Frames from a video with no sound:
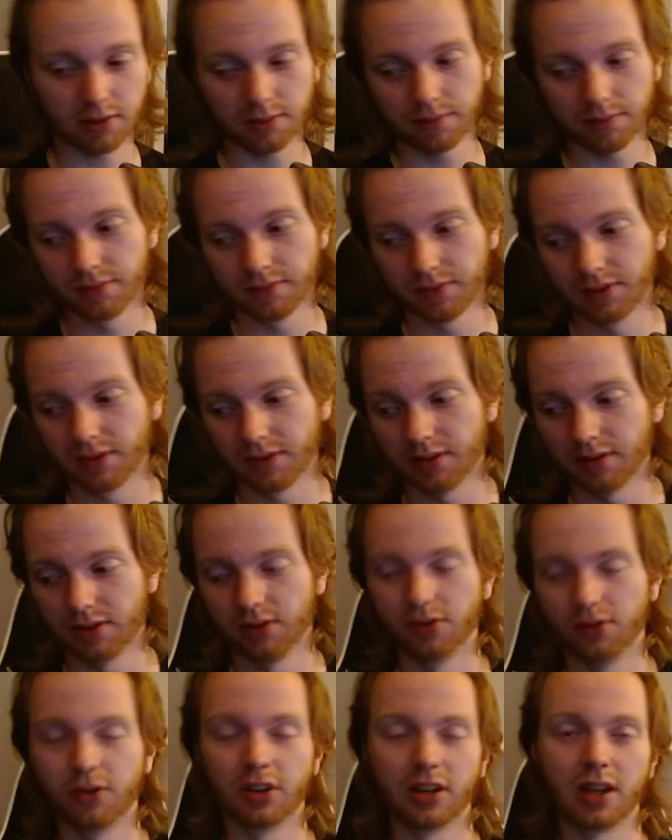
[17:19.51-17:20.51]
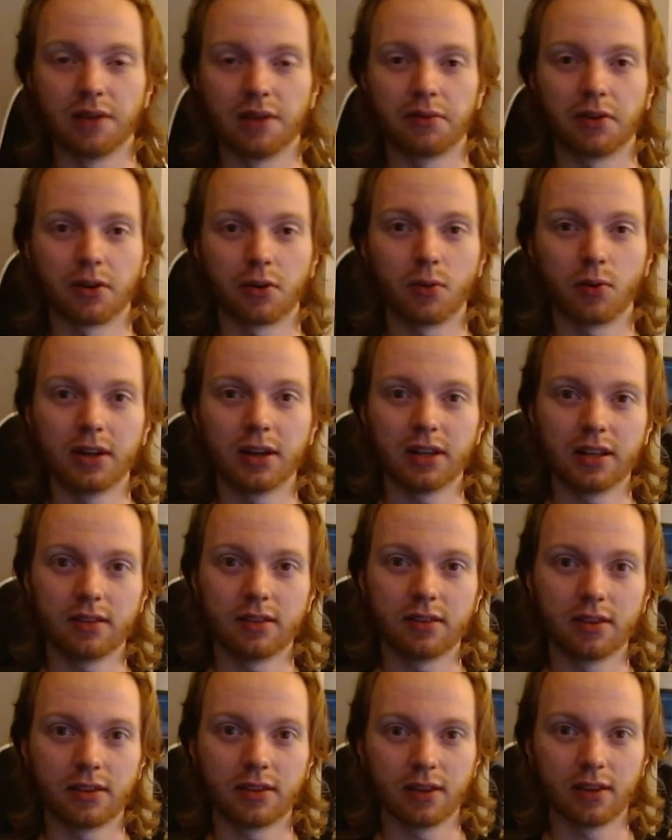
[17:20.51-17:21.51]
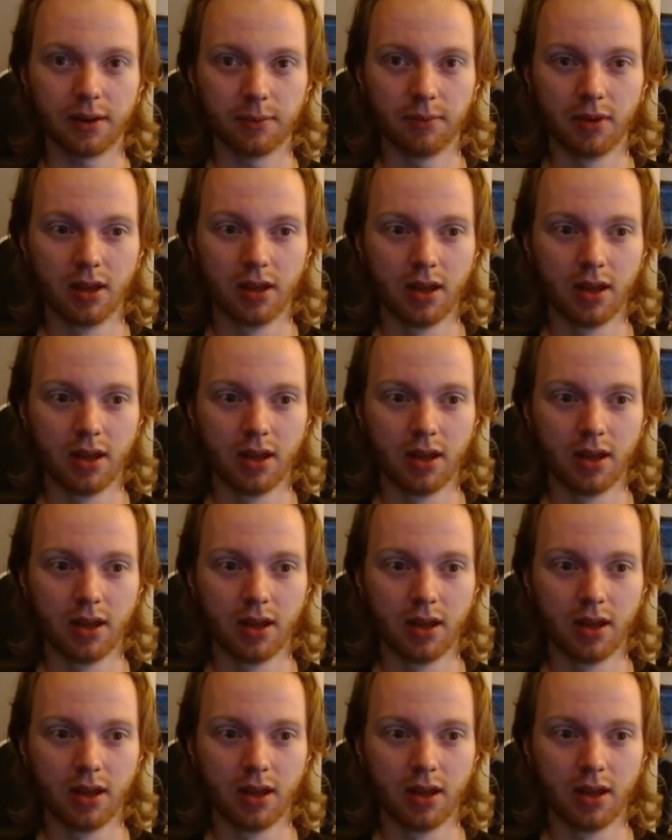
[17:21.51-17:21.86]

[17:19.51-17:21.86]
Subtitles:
you're gonna have a quite easy time,